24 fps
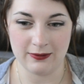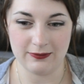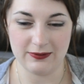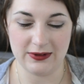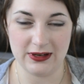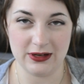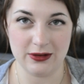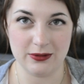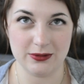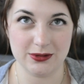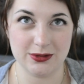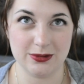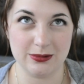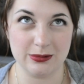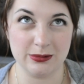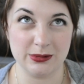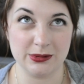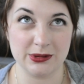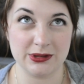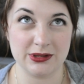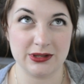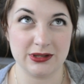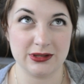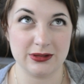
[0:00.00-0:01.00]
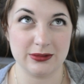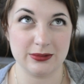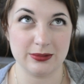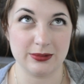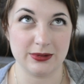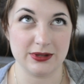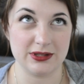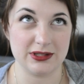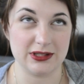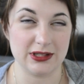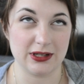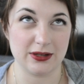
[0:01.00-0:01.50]
Vino Source,
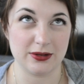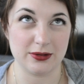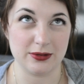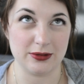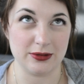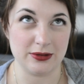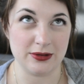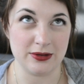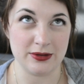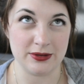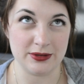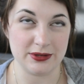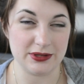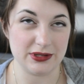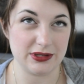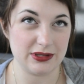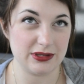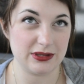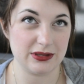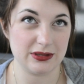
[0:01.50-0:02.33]
what's it called?